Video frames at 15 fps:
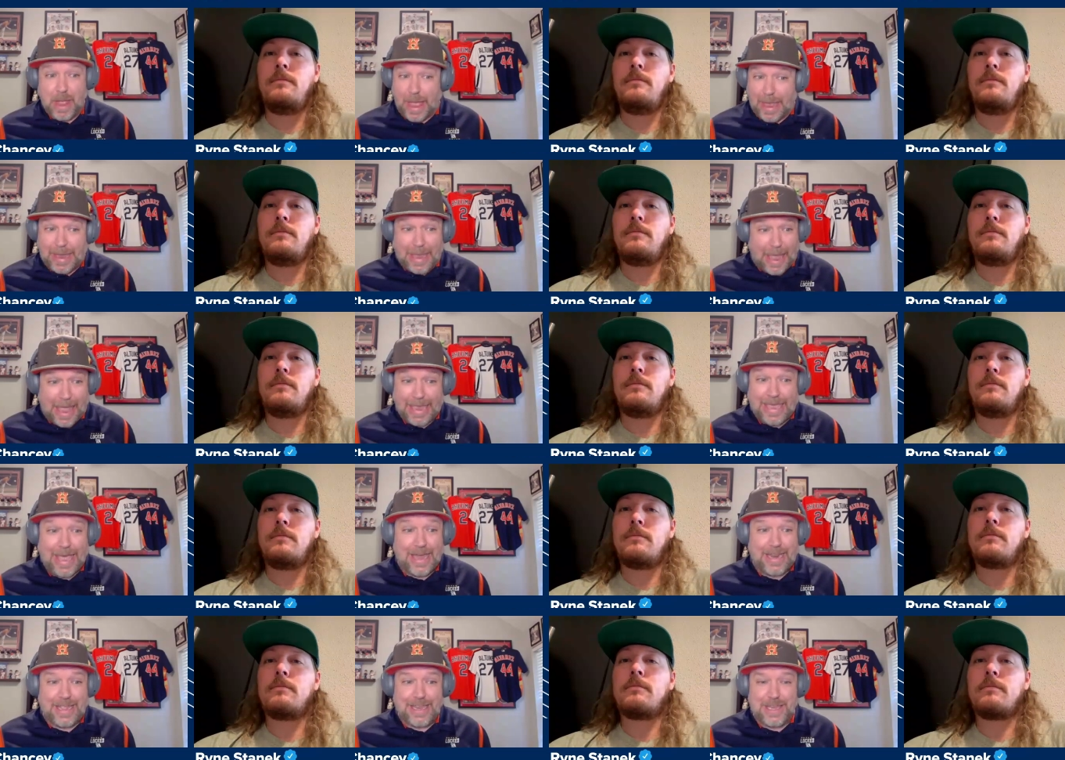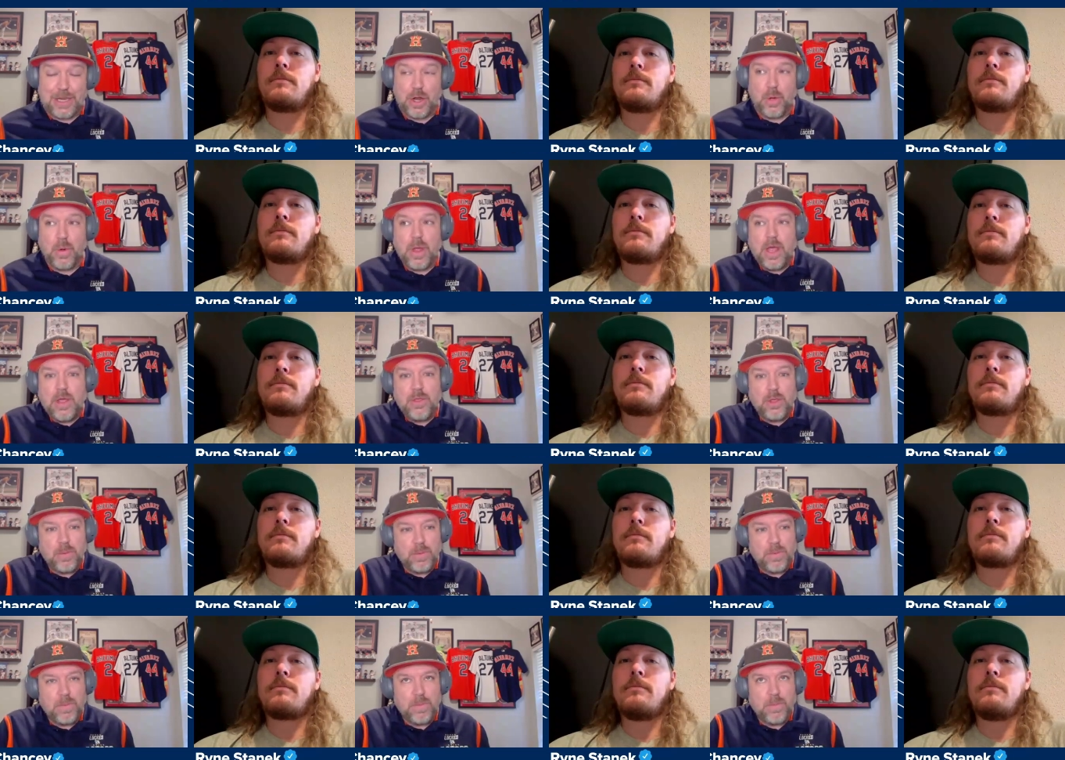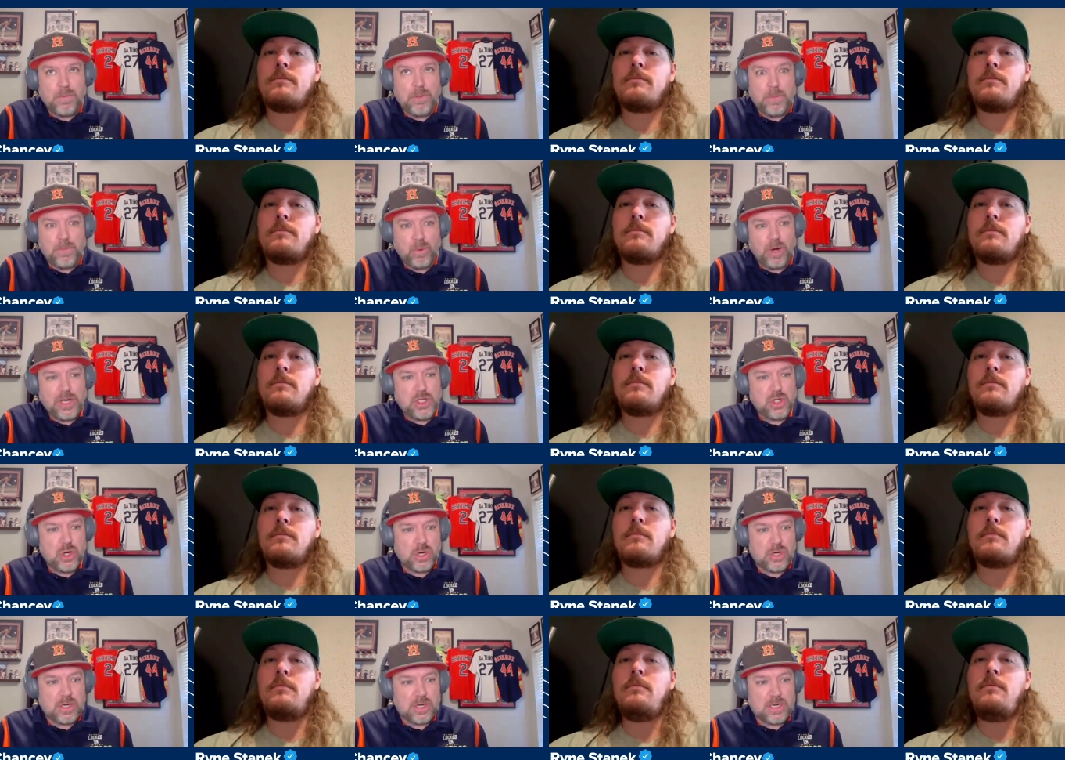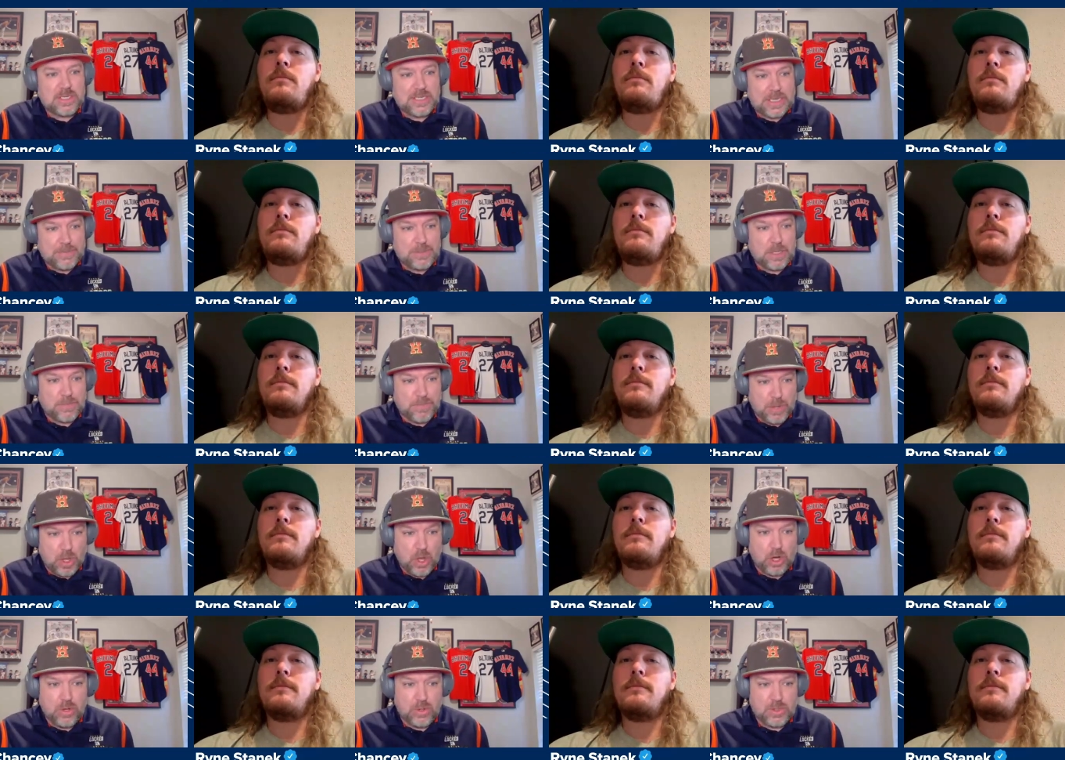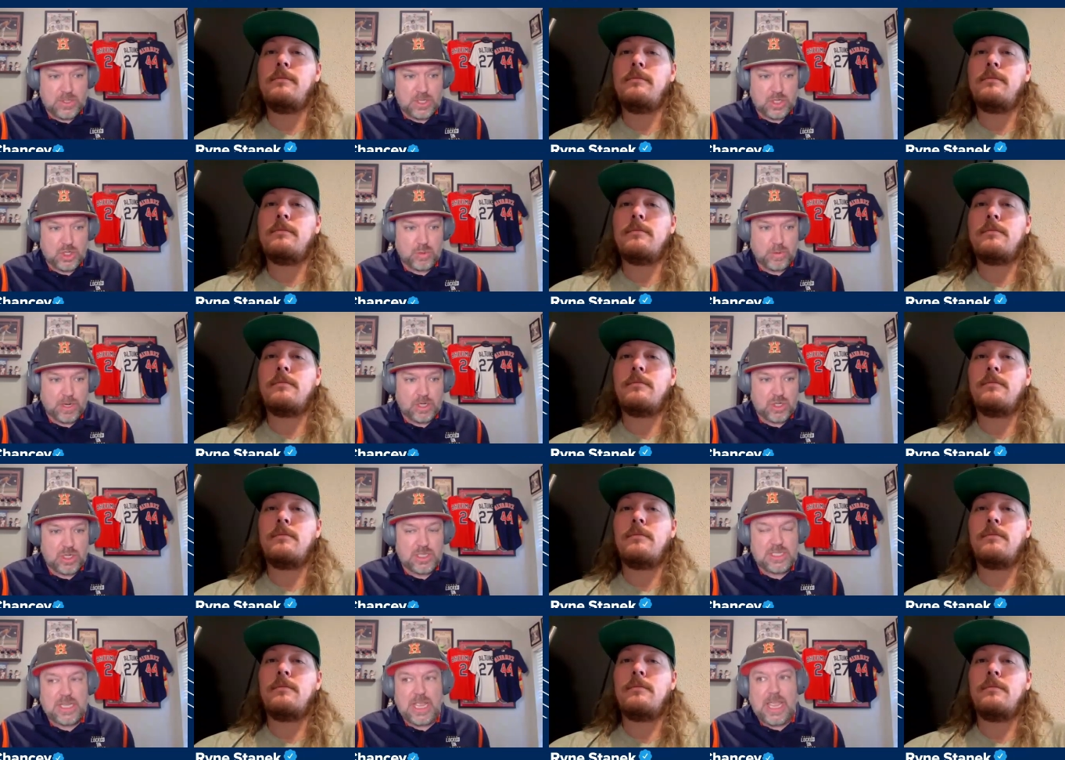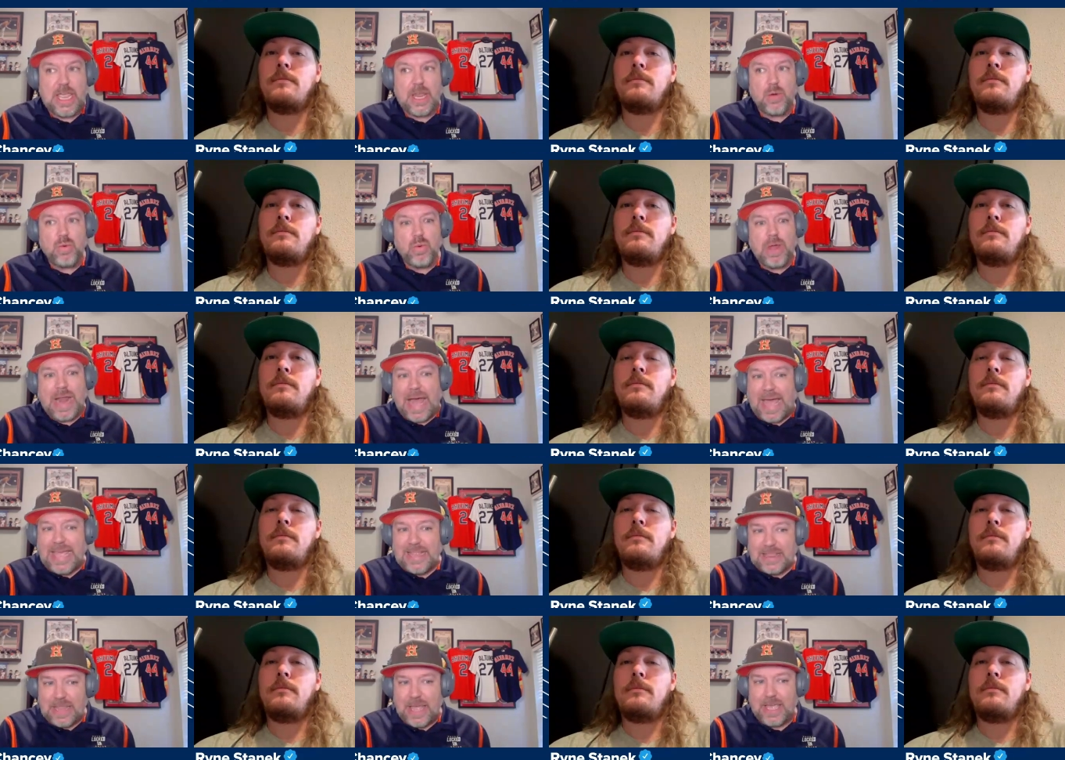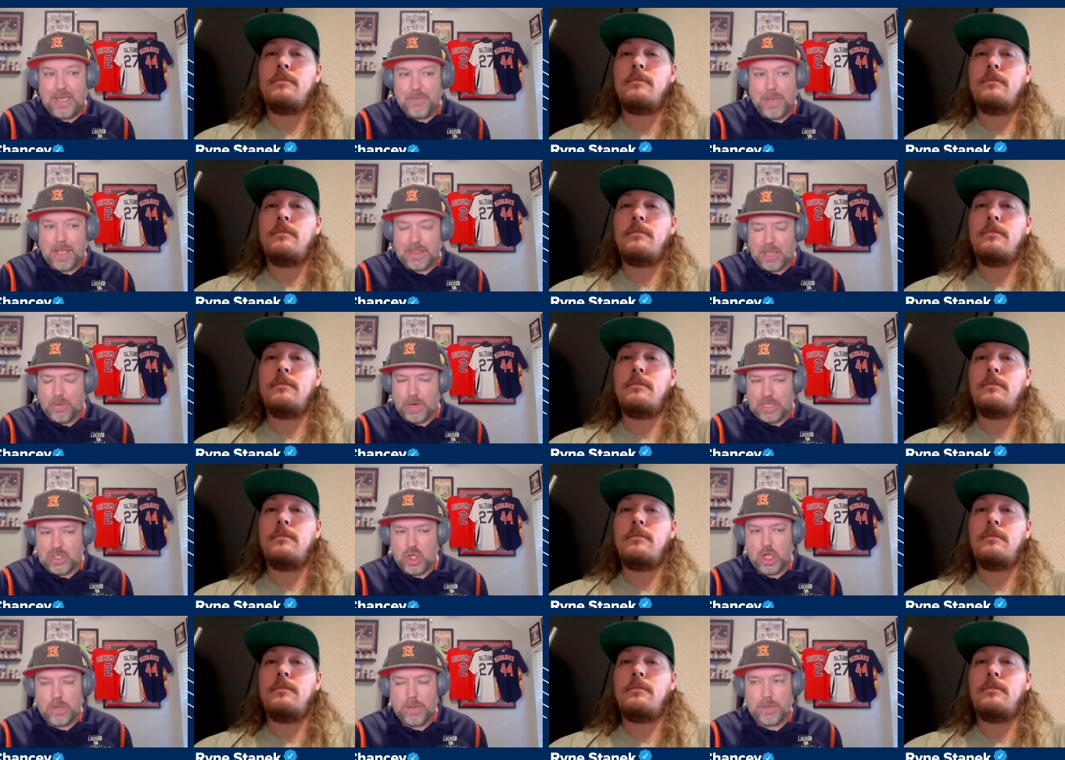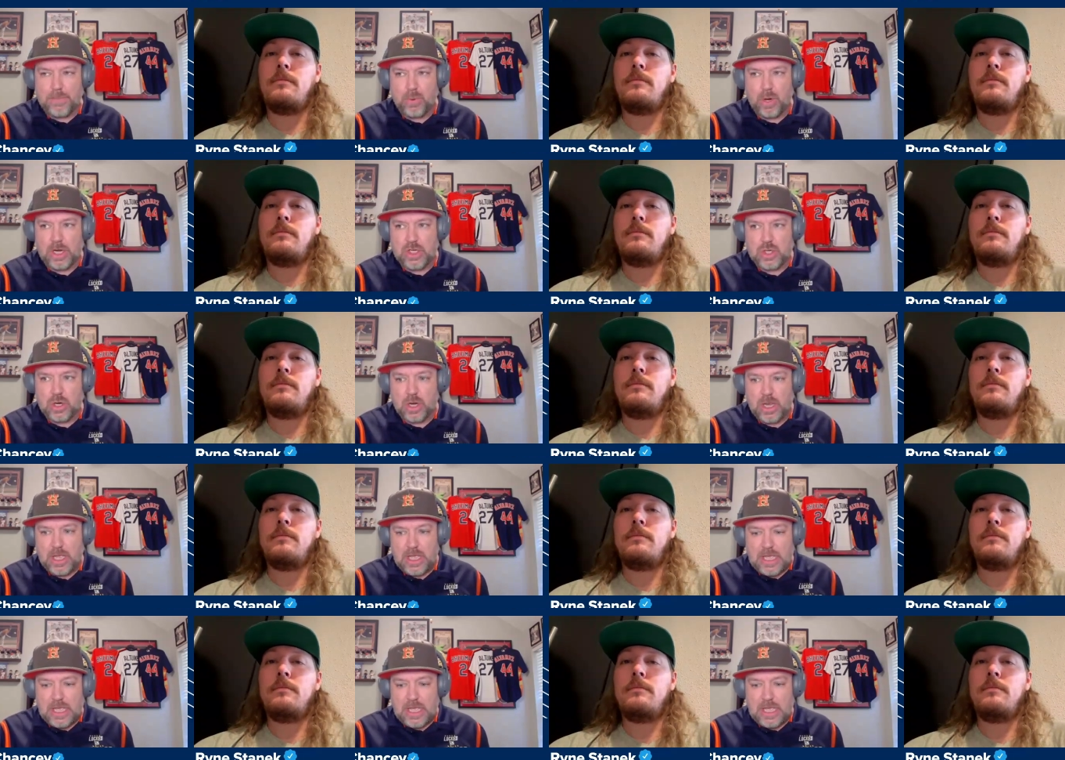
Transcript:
Speaker 1: I I gotta, you know, the the pressure seems to be on in those situations, and what I like about that when I talk about pressure.